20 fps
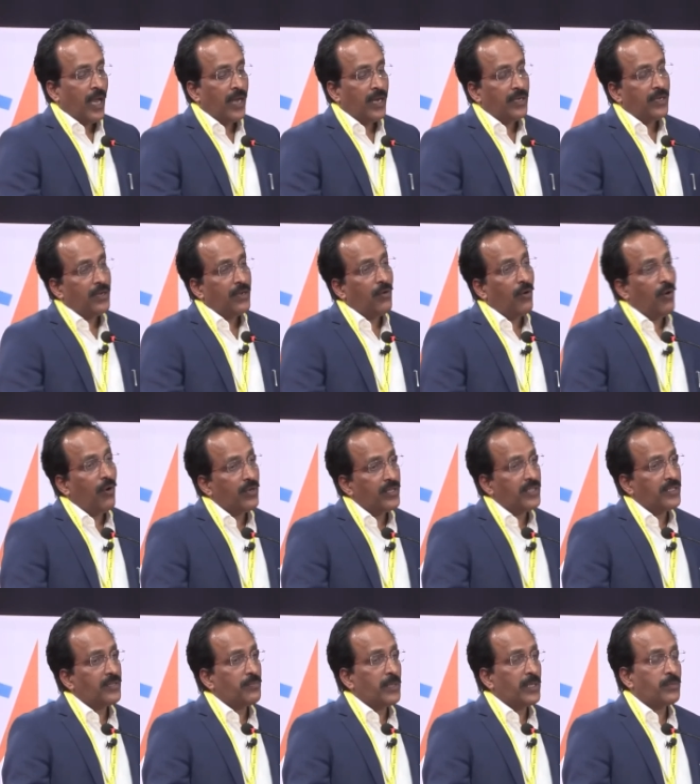And all
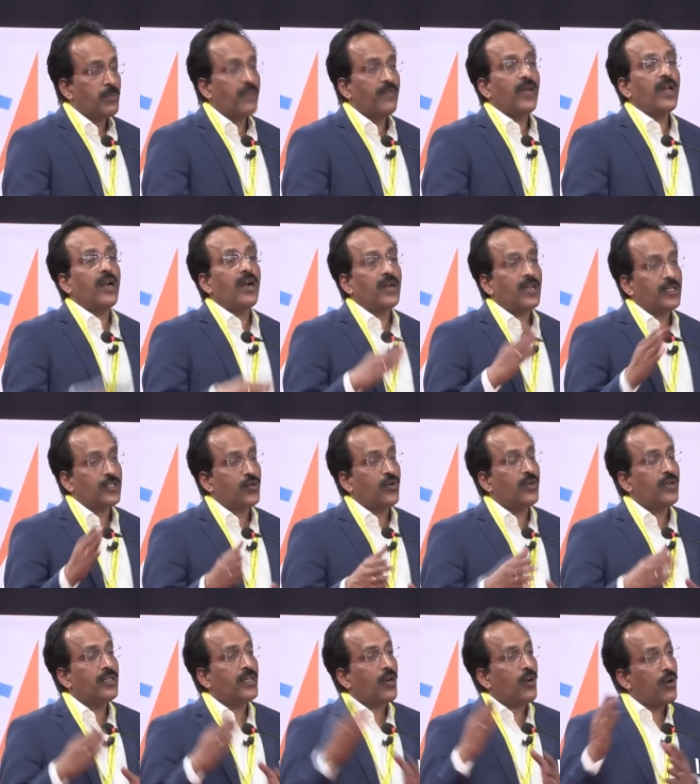this must be well
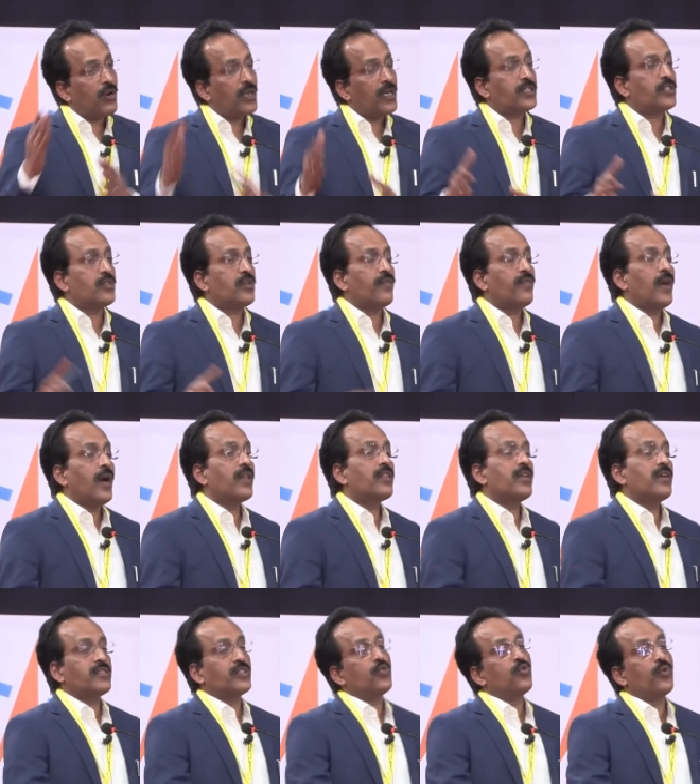understood in the context of
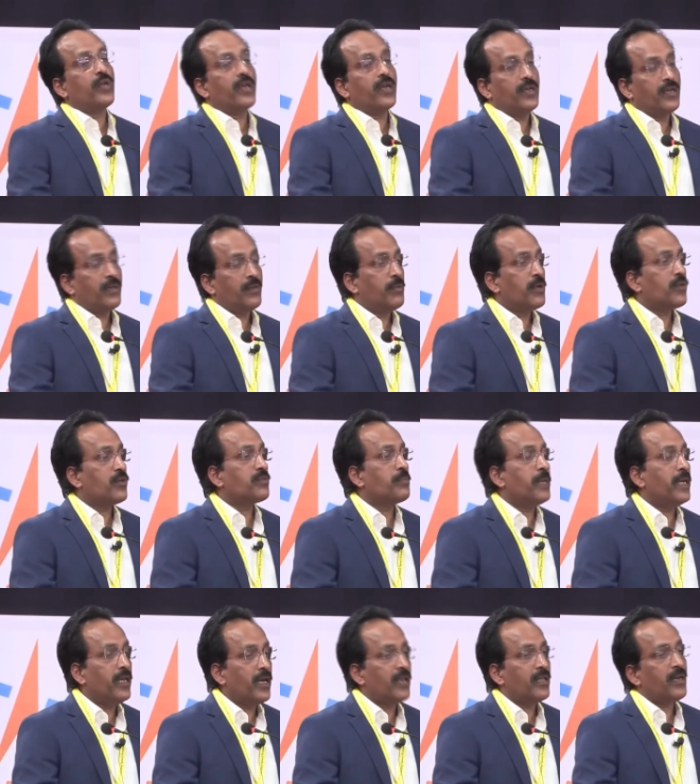others doing it, because
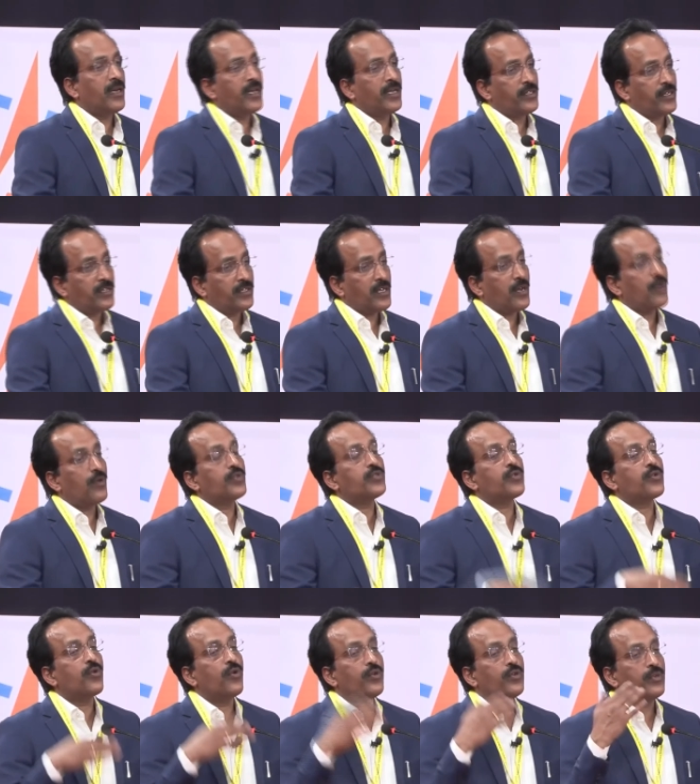many other nations are
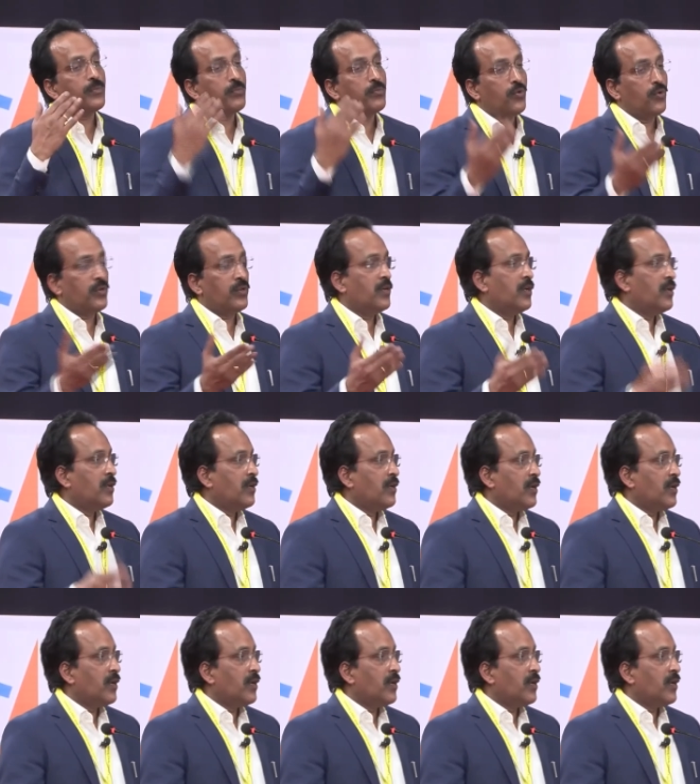also going to moon.